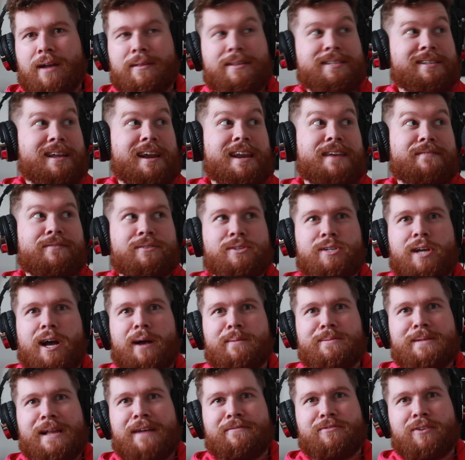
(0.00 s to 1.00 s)
There's not even
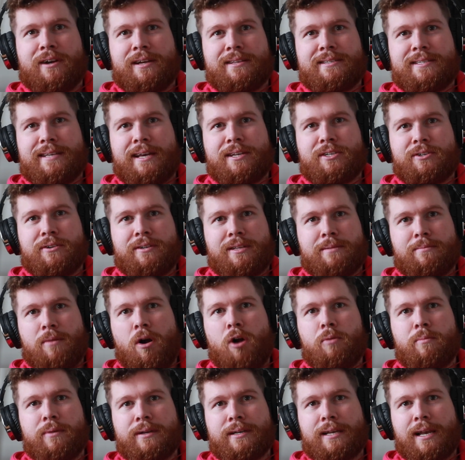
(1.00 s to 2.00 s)
jobs left, right, and centre at the
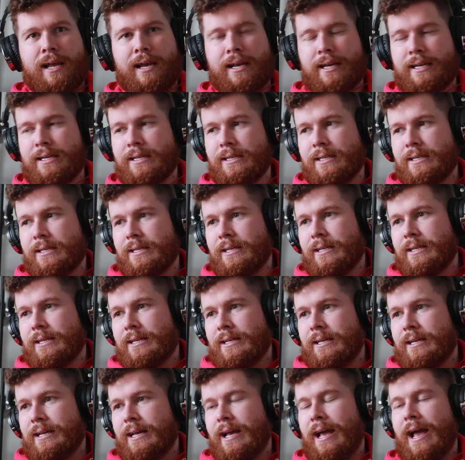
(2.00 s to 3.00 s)
moment. Like I know.
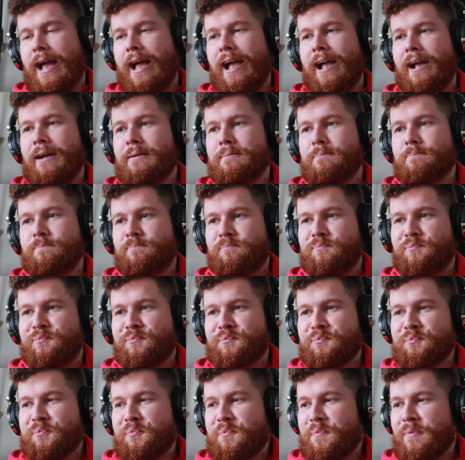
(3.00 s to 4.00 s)
Um
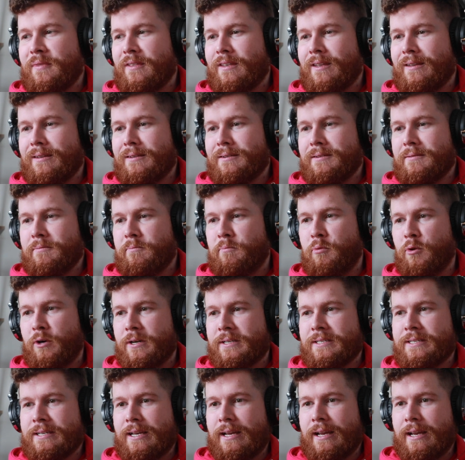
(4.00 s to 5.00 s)

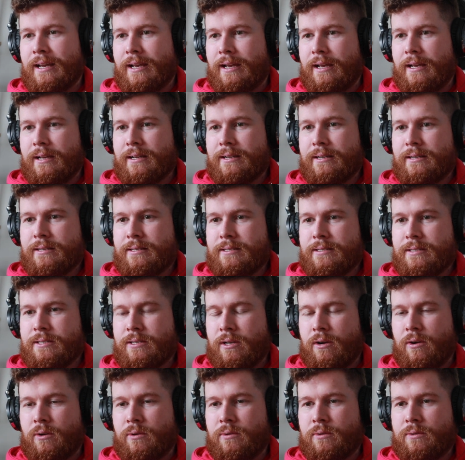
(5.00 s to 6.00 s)
but uh
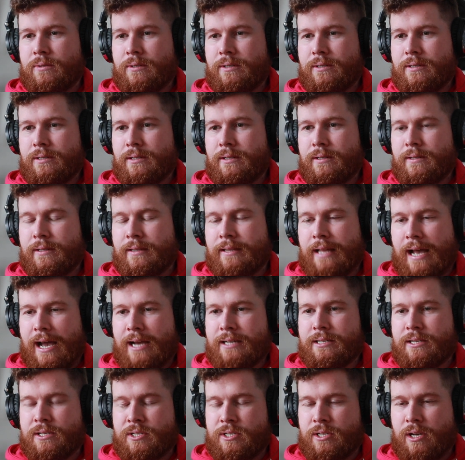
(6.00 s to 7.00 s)
so
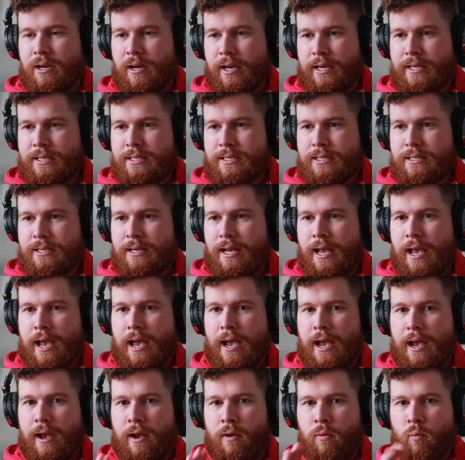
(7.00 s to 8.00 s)
that aside,
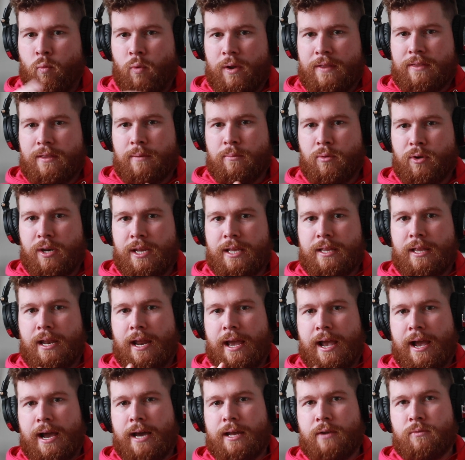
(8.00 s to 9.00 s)
uh with the money that I
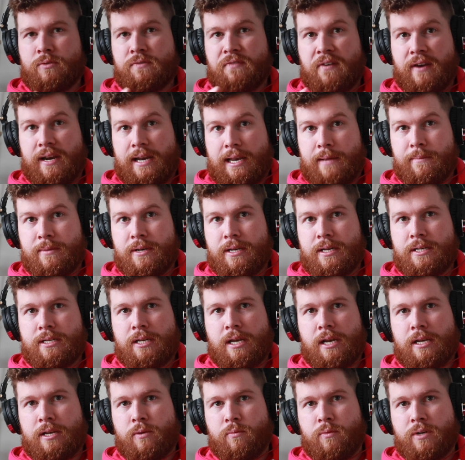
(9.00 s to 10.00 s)
had, it was very limited and
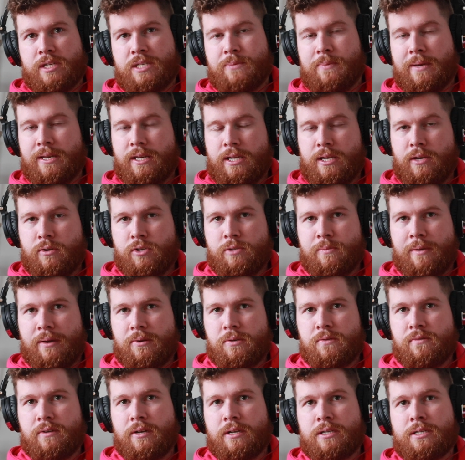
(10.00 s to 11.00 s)
I didn't want to spend a huge
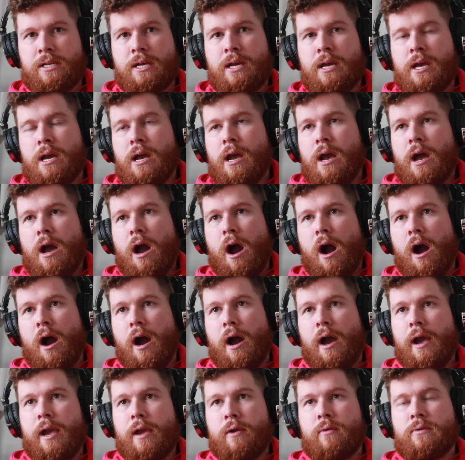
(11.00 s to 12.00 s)
amount of it.
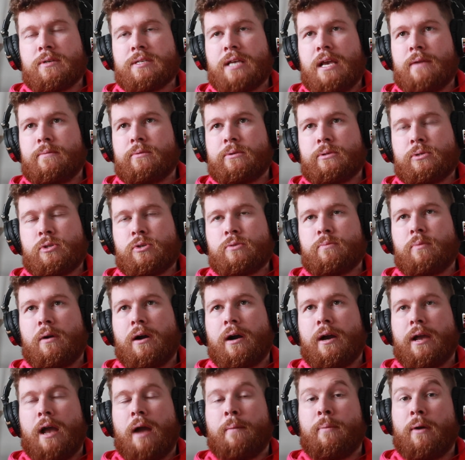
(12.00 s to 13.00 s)
I was able to
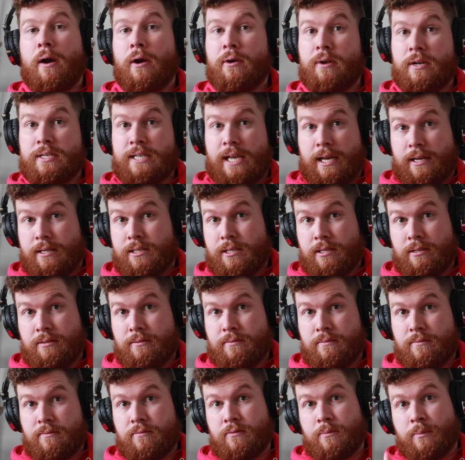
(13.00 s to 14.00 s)
buy I borrowed a tent
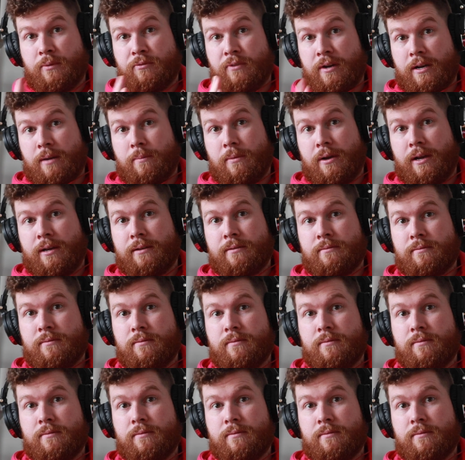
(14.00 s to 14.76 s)
from a friend of mine.